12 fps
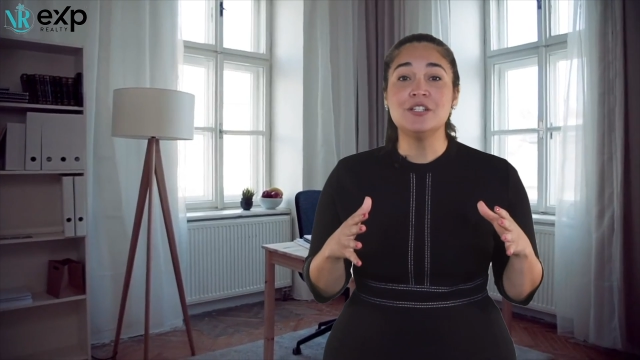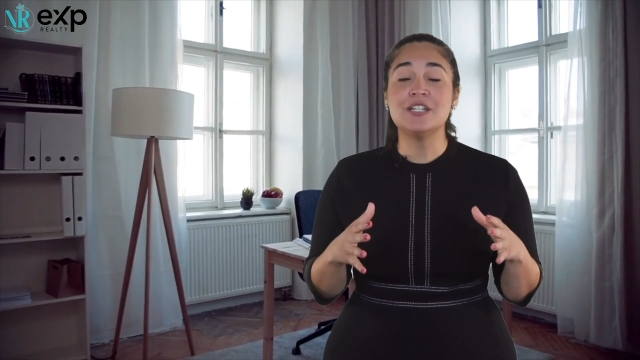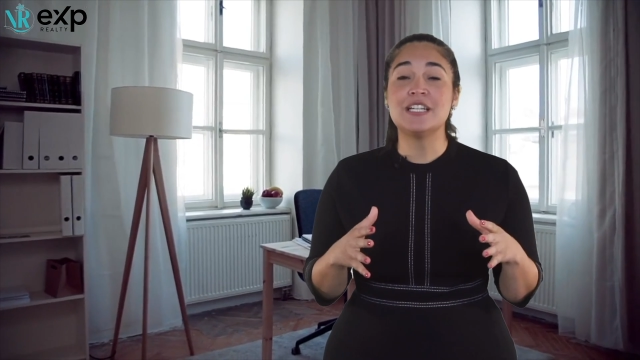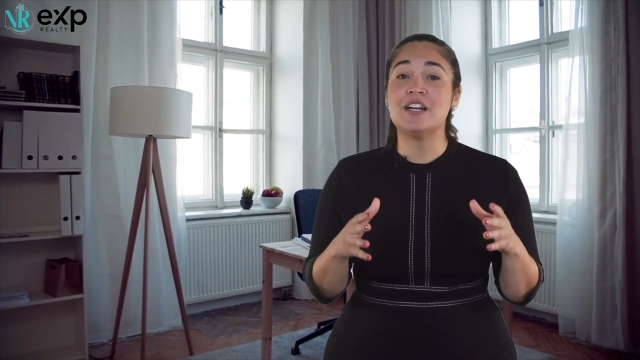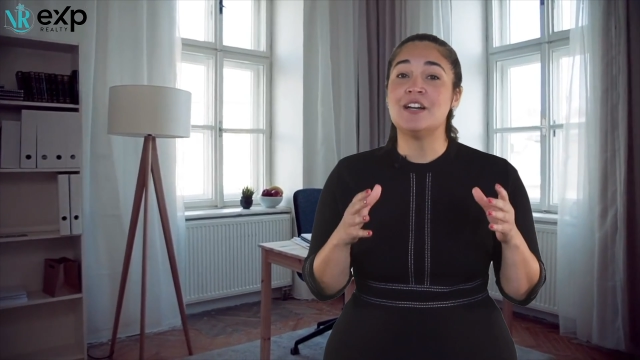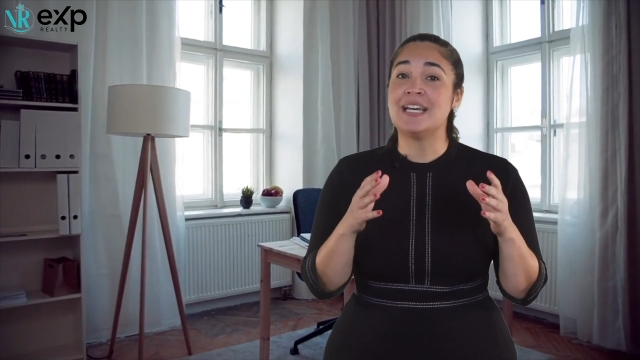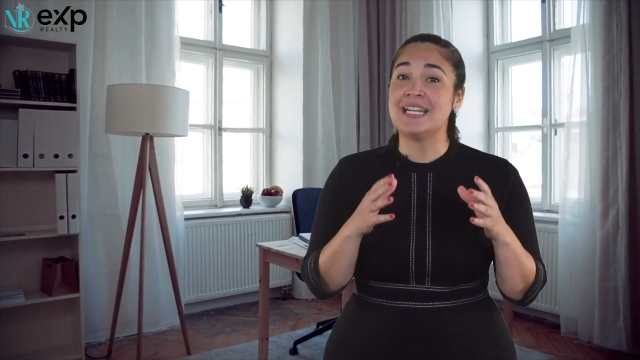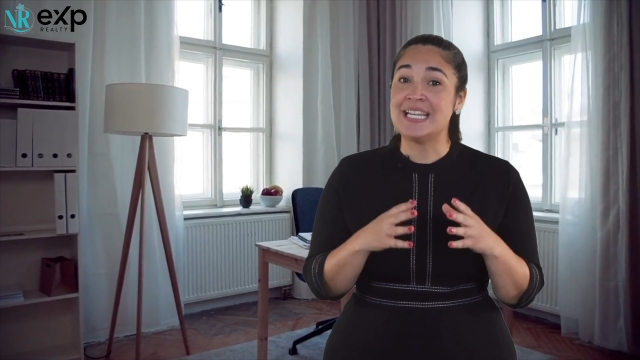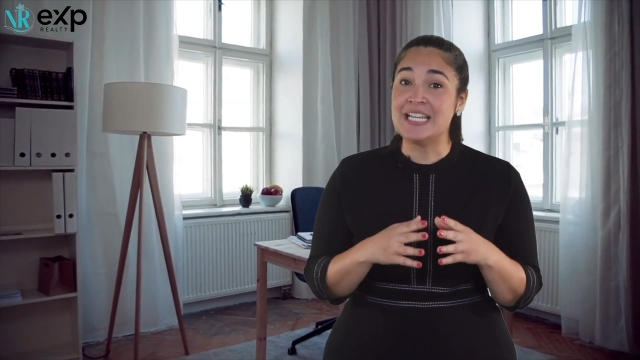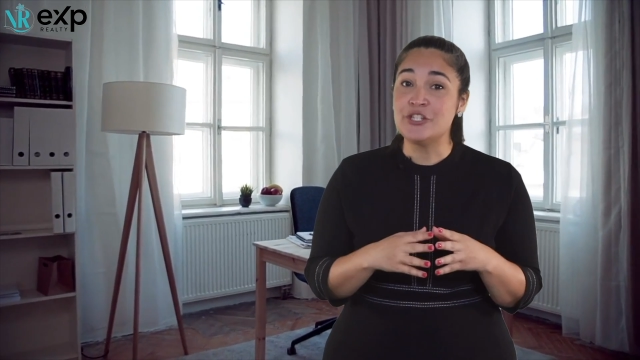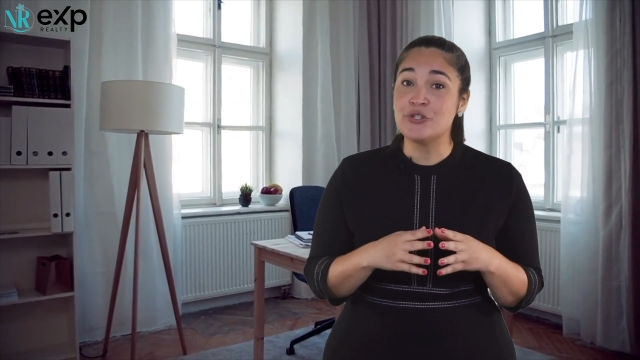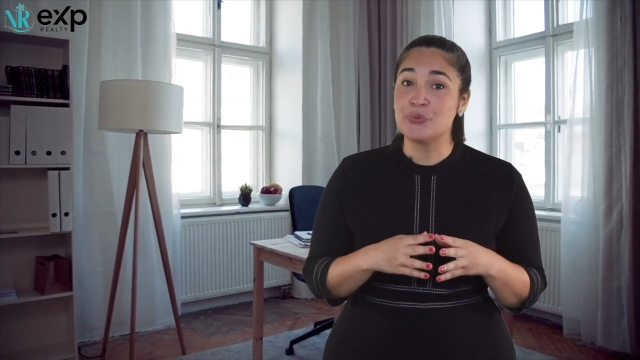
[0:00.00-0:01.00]
look at
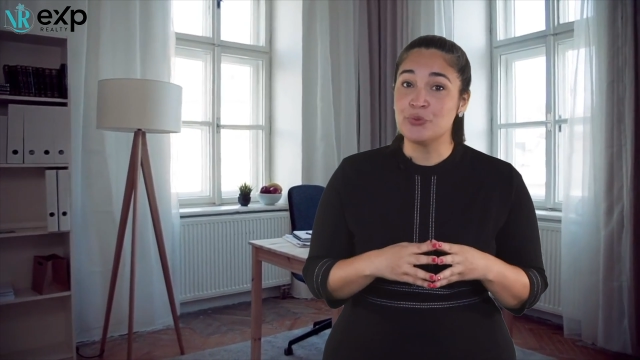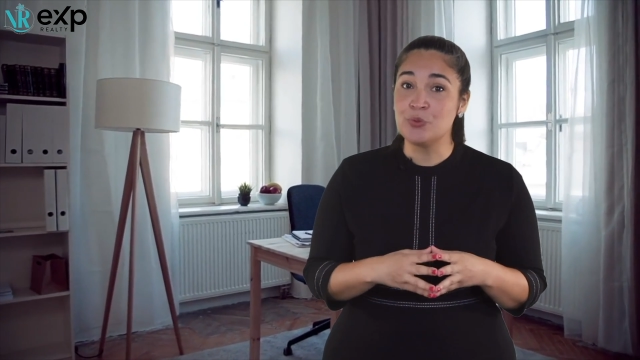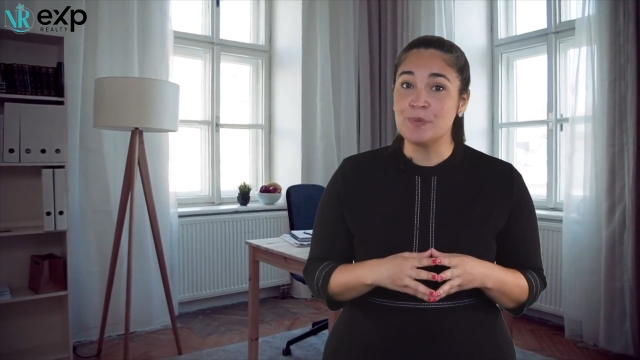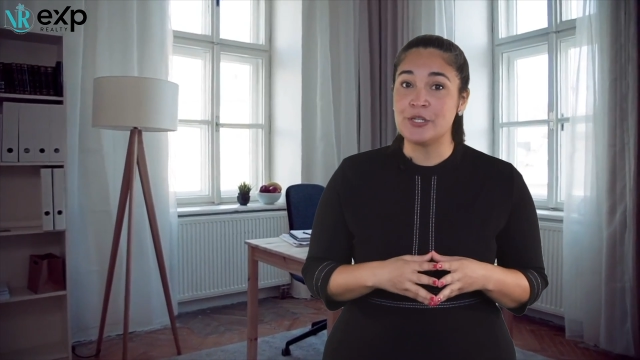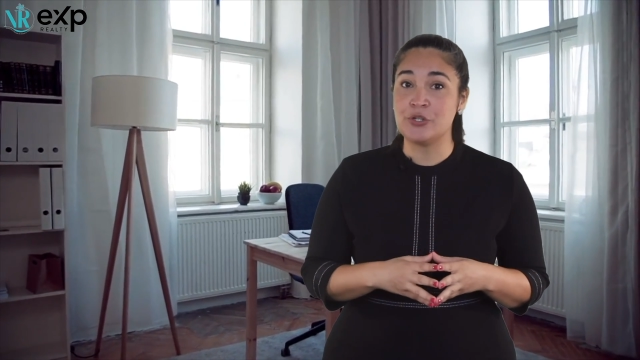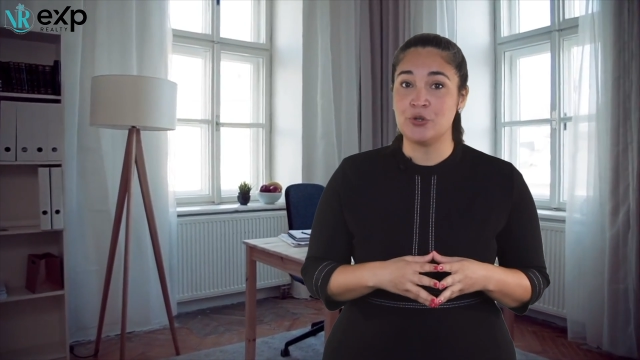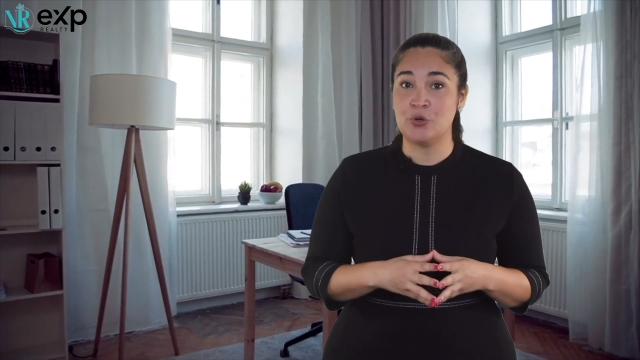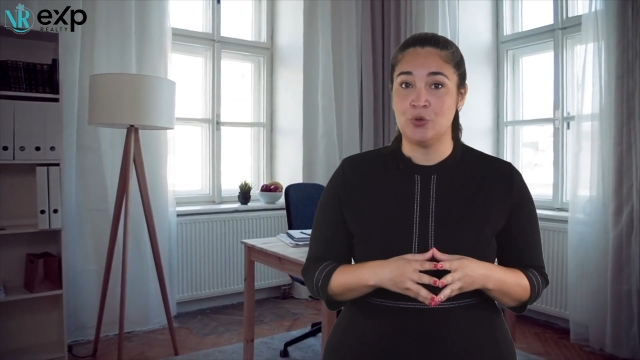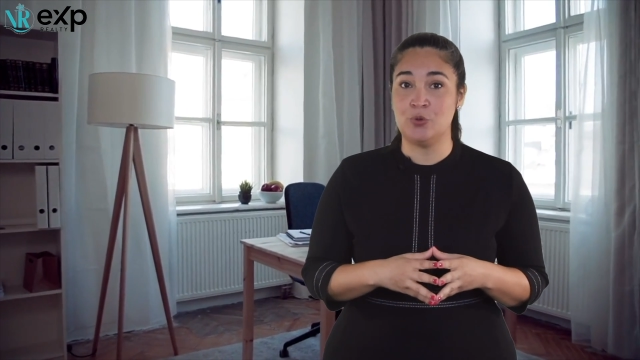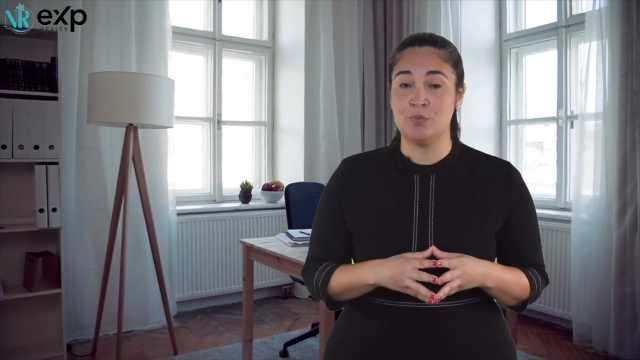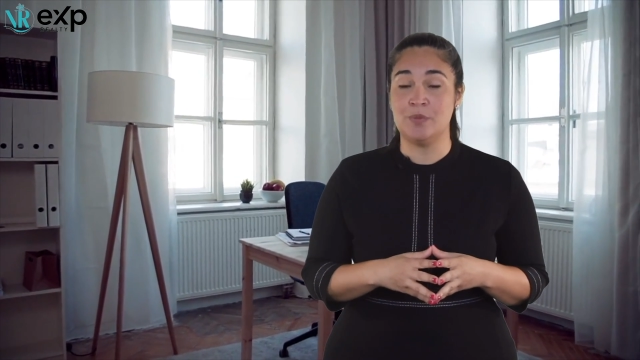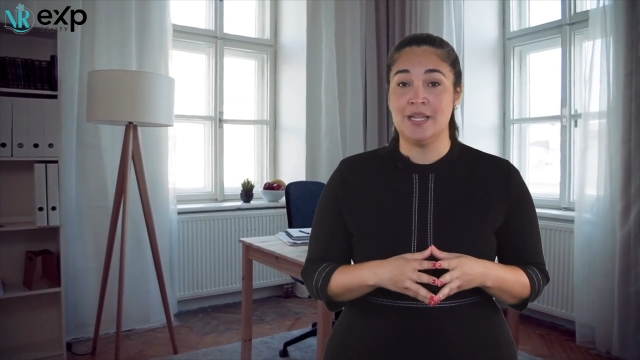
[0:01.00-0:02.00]
each room in your
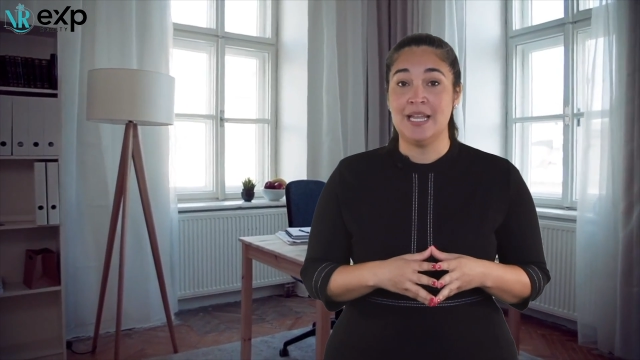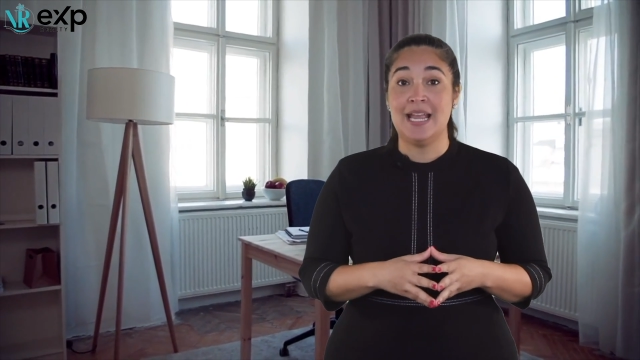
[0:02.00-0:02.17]
home